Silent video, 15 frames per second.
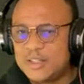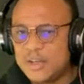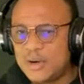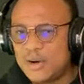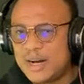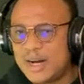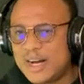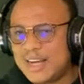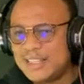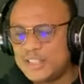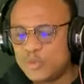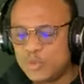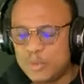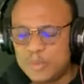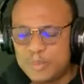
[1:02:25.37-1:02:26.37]
that your
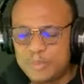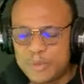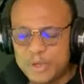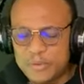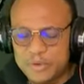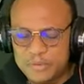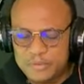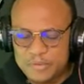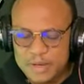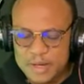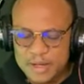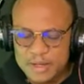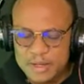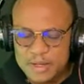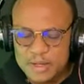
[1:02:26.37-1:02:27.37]
heart will be
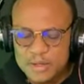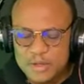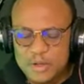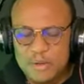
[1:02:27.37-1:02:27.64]
purified.